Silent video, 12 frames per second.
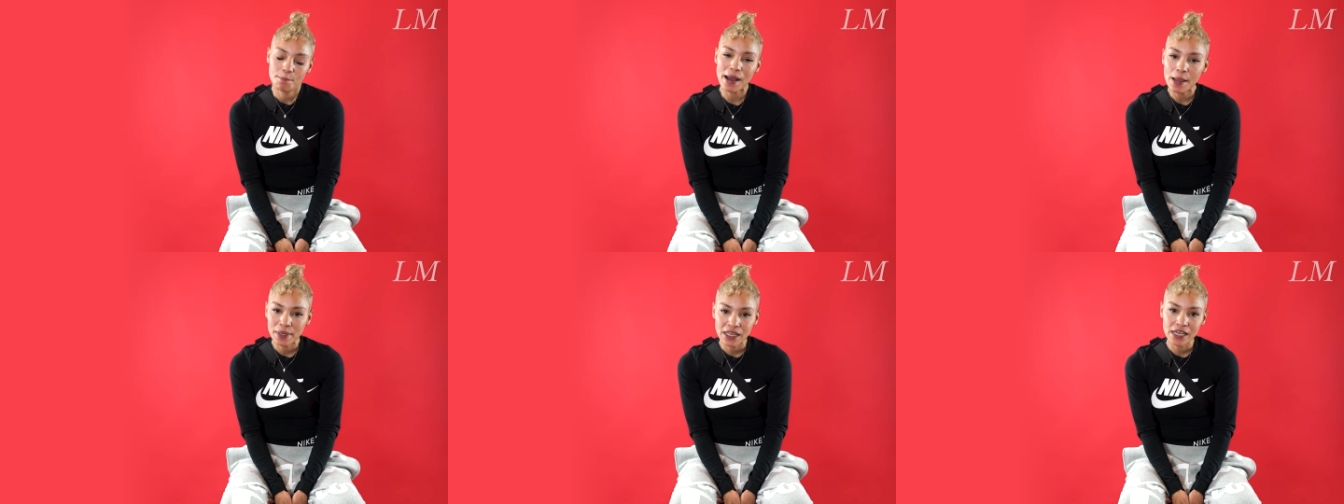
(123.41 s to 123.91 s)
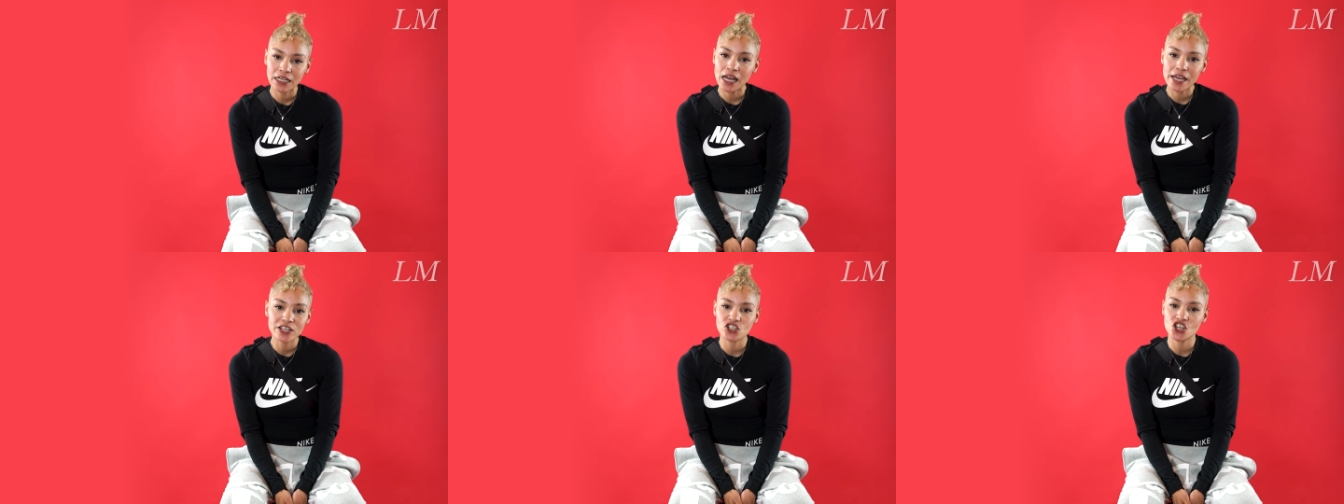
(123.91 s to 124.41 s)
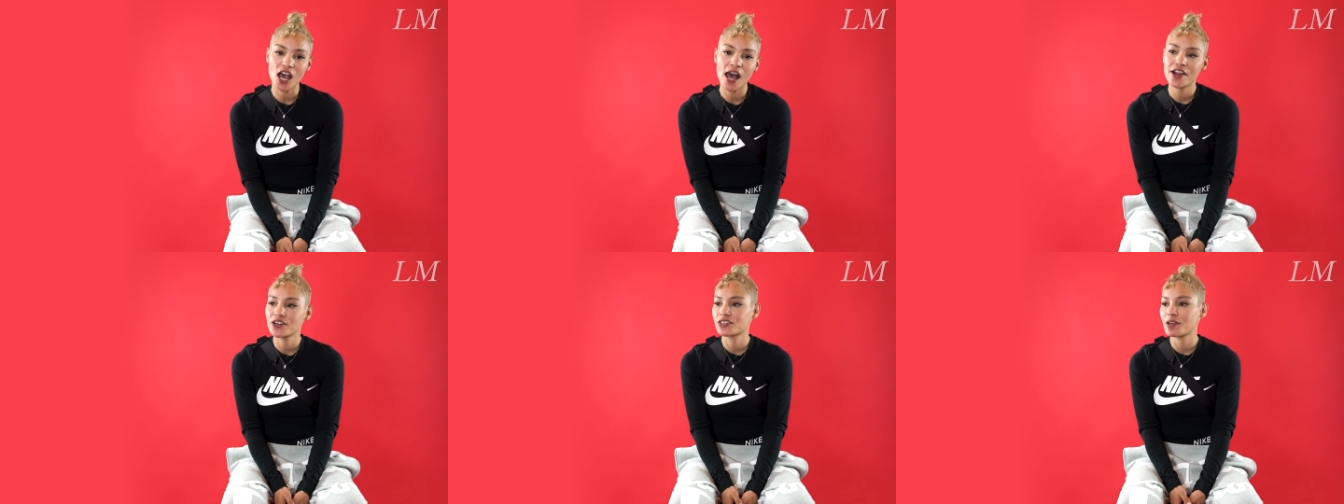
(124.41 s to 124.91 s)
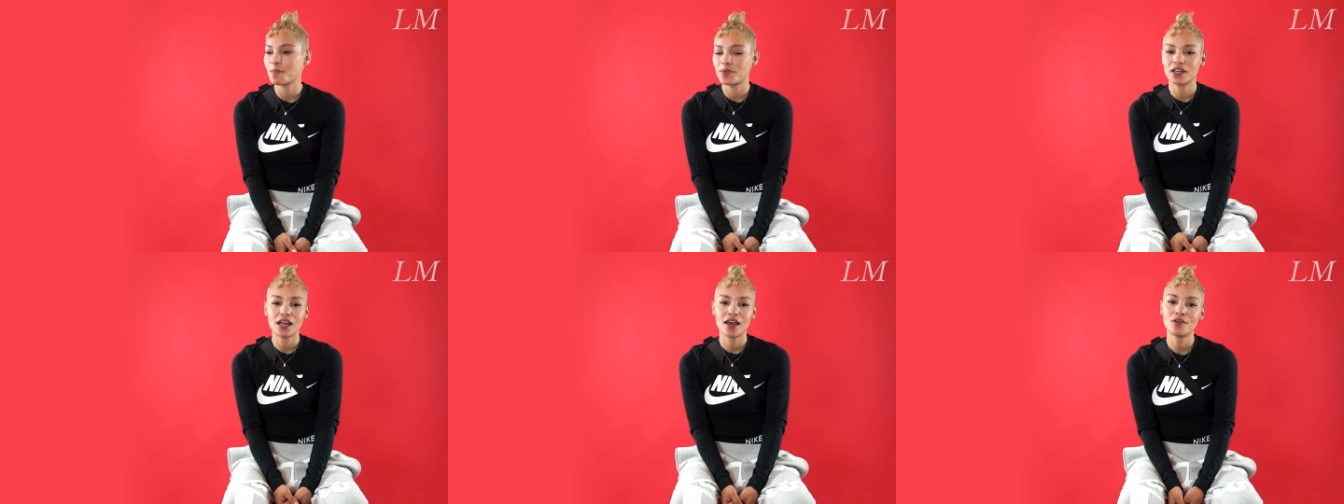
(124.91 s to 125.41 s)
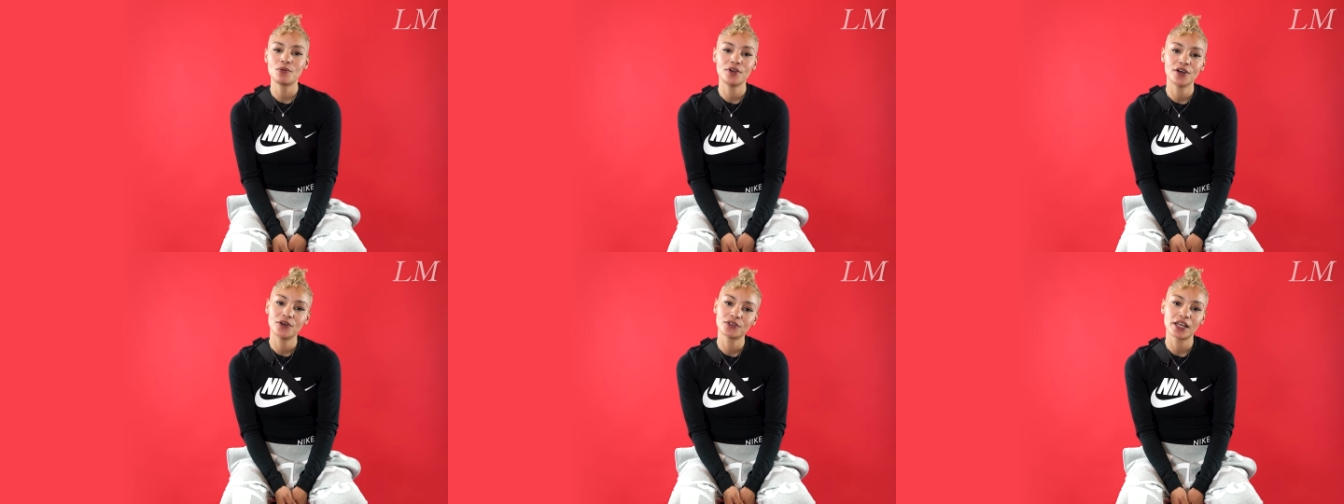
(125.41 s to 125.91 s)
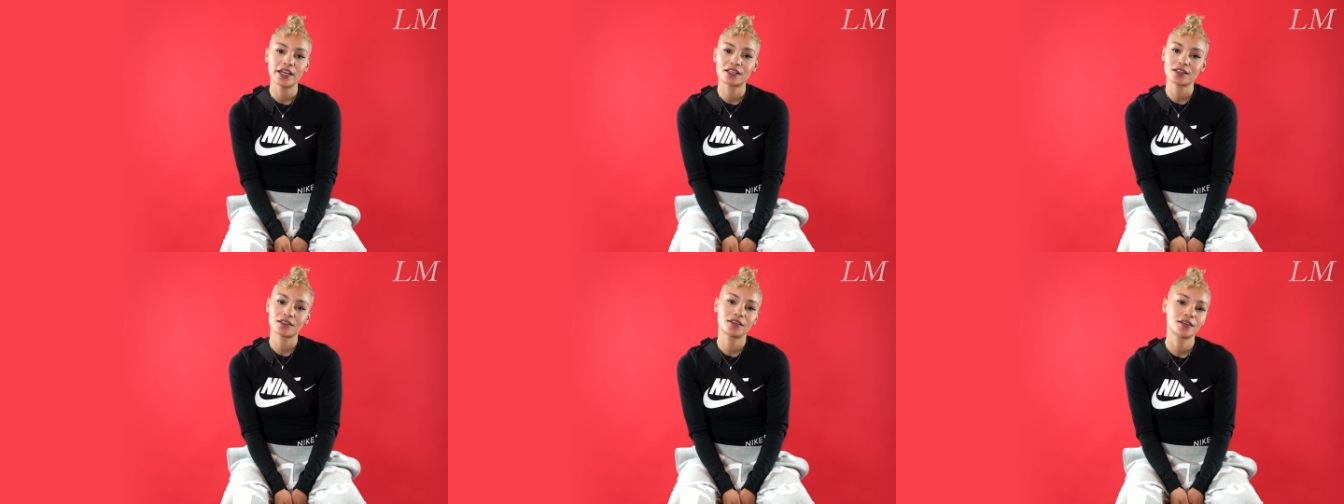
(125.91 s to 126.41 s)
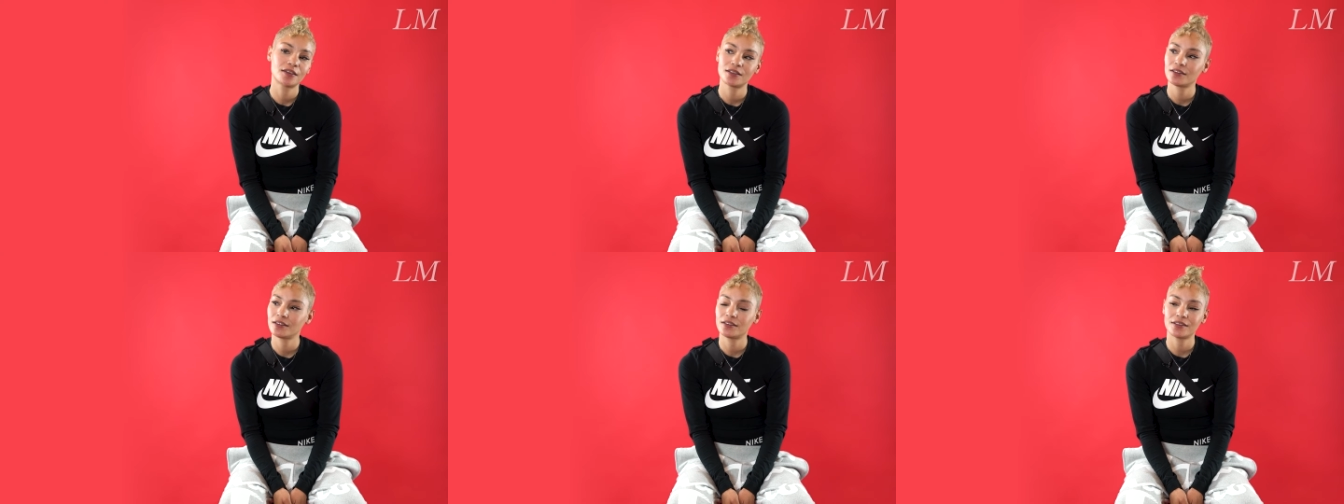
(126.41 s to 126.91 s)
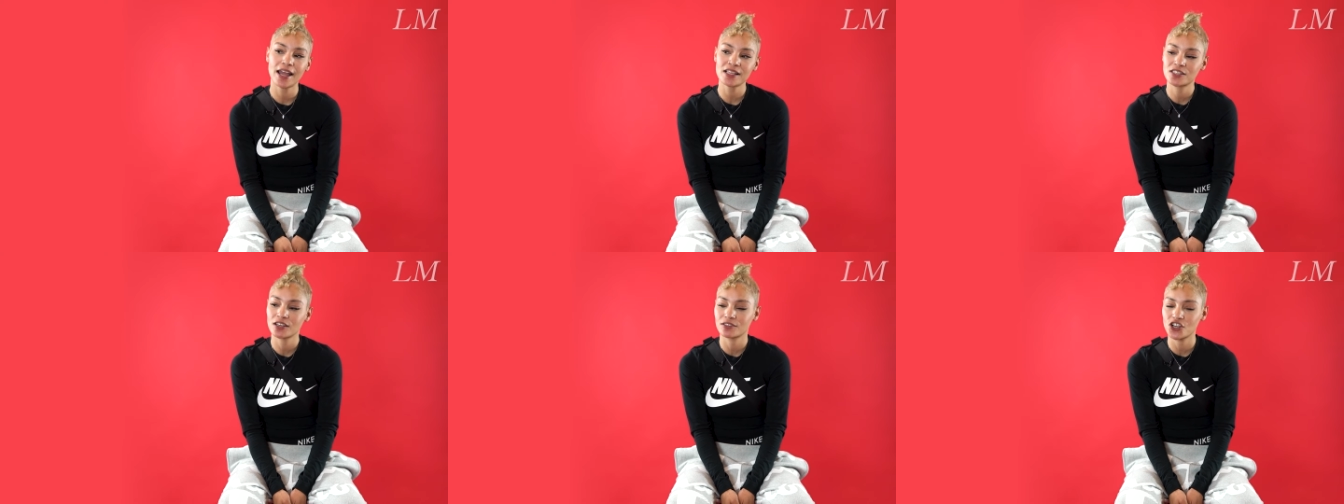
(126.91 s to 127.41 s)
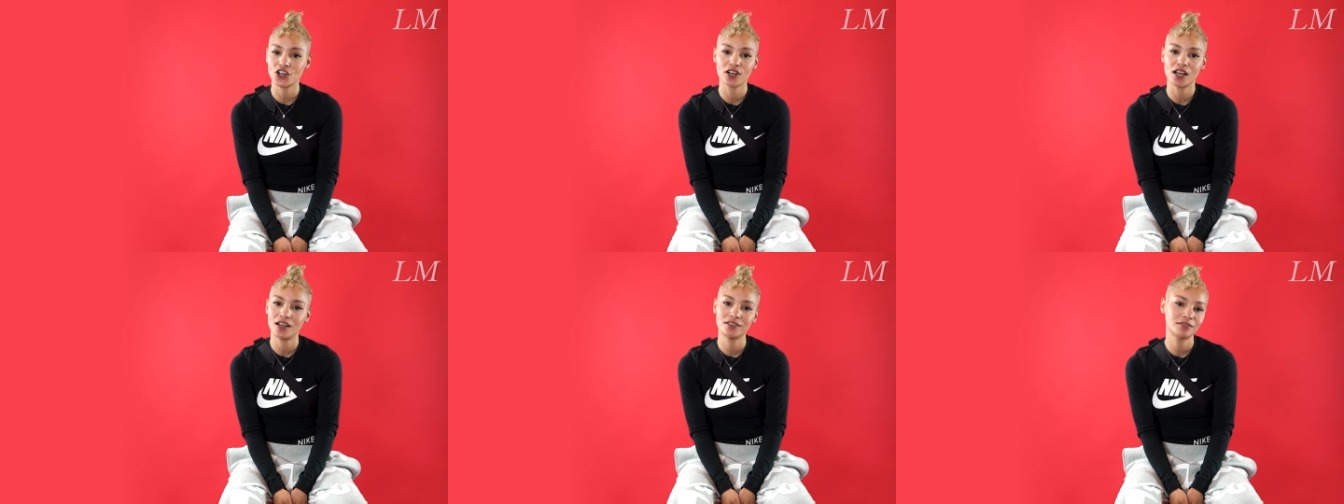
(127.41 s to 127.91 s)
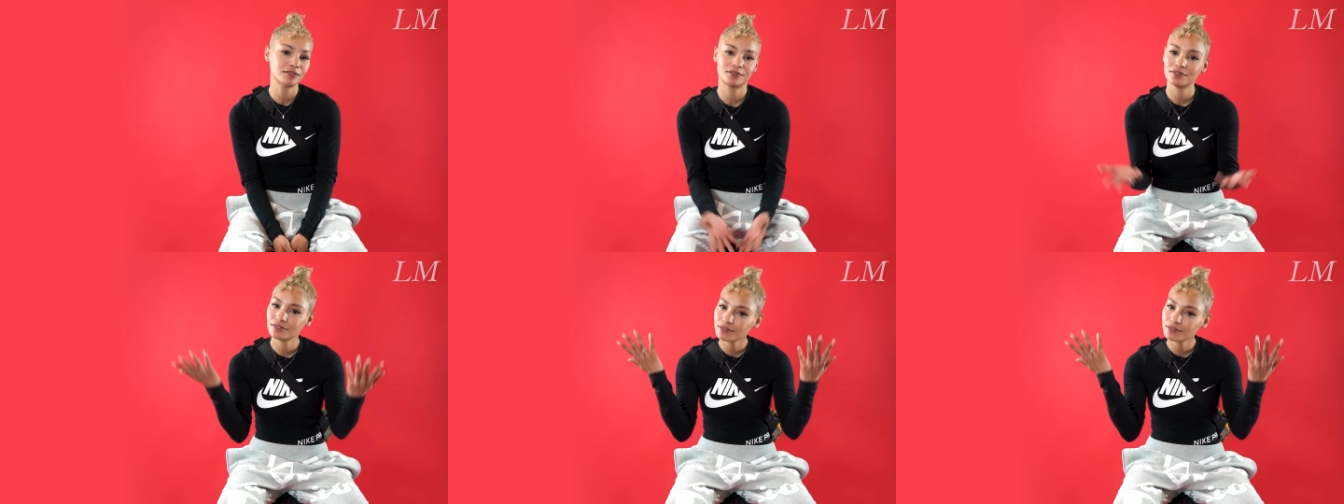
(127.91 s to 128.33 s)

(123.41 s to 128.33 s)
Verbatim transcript: buy me like an iced chai or something. I don't know. Like that's a turn on